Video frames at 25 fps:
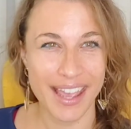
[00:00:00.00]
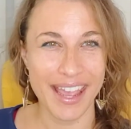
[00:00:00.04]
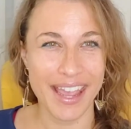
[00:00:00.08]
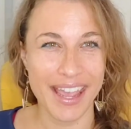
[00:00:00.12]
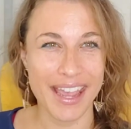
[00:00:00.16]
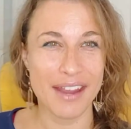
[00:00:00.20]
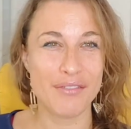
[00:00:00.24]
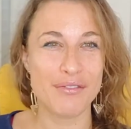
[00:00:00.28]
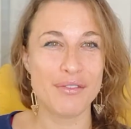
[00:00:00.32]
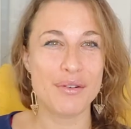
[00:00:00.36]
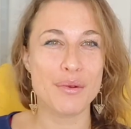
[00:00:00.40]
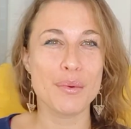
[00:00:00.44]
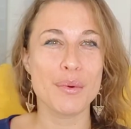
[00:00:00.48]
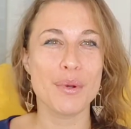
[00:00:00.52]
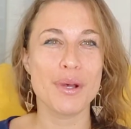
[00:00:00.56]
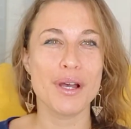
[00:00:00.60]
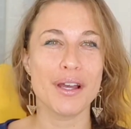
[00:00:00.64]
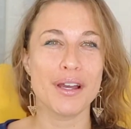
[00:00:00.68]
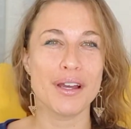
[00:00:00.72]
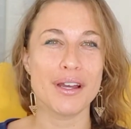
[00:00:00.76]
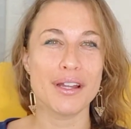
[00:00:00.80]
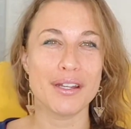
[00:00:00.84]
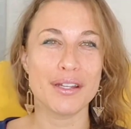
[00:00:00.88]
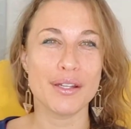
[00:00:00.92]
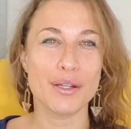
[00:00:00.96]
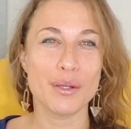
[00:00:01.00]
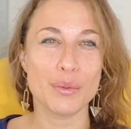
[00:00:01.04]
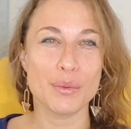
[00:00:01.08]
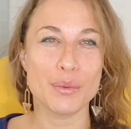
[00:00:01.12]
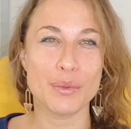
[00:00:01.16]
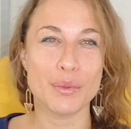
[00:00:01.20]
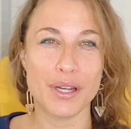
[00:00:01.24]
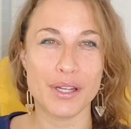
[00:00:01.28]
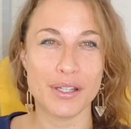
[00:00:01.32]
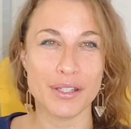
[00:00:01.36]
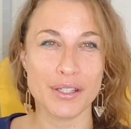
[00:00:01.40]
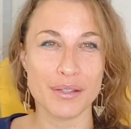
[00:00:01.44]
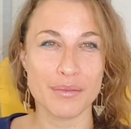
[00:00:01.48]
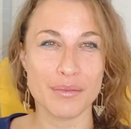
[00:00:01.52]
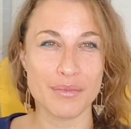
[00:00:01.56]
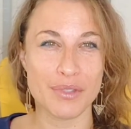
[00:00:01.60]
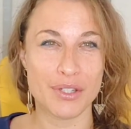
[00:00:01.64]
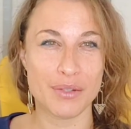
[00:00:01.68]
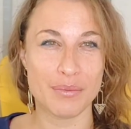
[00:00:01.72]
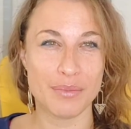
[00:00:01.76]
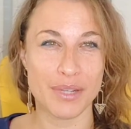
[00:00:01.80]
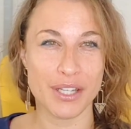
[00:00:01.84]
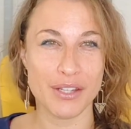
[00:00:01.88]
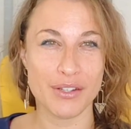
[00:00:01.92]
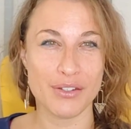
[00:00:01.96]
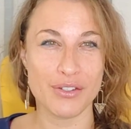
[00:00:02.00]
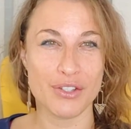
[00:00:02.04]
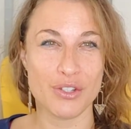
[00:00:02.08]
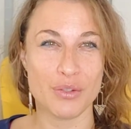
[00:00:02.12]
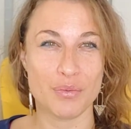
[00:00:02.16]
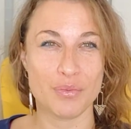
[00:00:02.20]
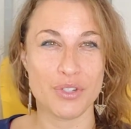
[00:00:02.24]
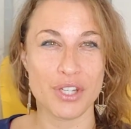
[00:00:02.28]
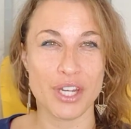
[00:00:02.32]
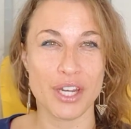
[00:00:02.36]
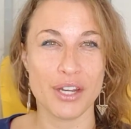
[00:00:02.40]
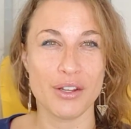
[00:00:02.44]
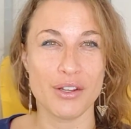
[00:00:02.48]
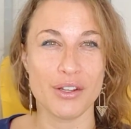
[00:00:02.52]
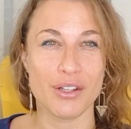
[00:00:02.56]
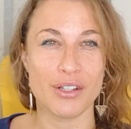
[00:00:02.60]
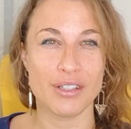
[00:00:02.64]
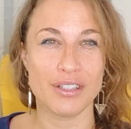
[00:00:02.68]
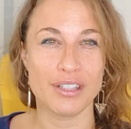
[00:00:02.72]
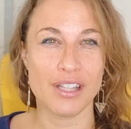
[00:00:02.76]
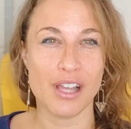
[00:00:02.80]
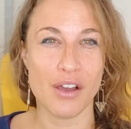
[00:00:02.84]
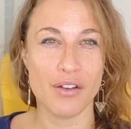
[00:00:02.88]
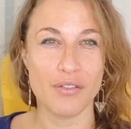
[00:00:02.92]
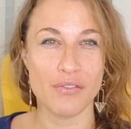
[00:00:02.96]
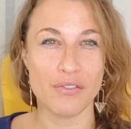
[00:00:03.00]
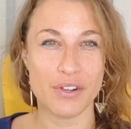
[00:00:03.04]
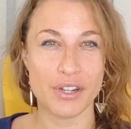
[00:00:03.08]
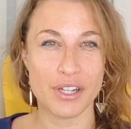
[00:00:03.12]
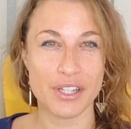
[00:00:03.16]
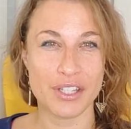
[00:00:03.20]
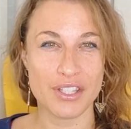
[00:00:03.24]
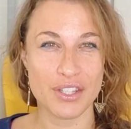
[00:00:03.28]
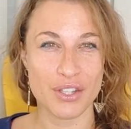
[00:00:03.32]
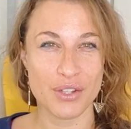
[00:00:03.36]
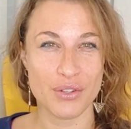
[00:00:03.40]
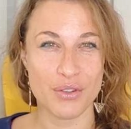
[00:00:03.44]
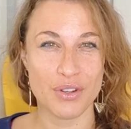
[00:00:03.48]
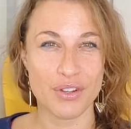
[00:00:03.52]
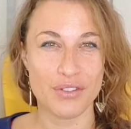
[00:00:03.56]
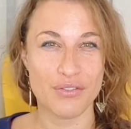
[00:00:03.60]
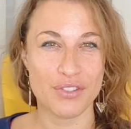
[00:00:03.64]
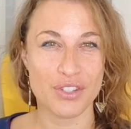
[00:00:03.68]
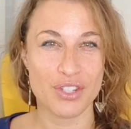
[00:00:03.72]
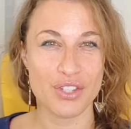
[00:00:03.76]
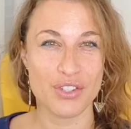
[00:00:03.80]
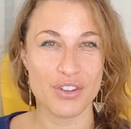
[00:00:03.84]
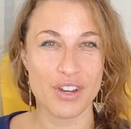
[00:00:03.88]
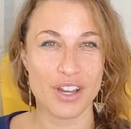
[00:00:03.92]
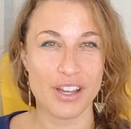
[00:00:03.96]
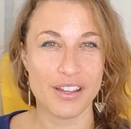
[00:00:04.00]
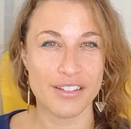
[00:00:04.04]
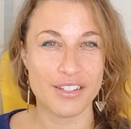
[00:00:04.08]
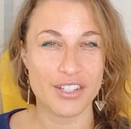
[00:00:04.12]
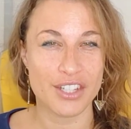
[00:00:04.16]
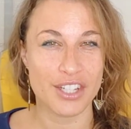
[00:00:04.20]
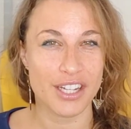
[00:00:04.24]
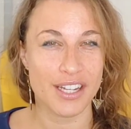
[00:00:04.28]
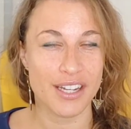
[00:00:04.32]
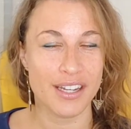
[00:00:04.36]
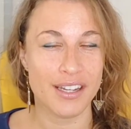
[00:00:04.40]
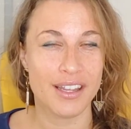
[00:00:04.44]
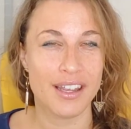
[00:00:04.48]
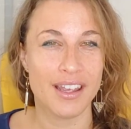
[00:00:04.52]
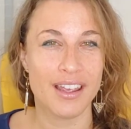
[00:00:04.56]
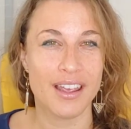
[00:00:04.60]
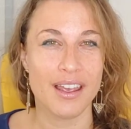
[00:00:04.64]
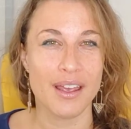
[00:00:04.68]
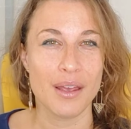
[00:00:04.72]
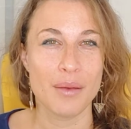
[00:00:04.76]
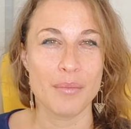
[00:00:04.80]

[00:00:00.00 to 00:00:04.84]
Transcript: Hey everyone, welcome to my YouTube channel, Love for Intuitive Astrology.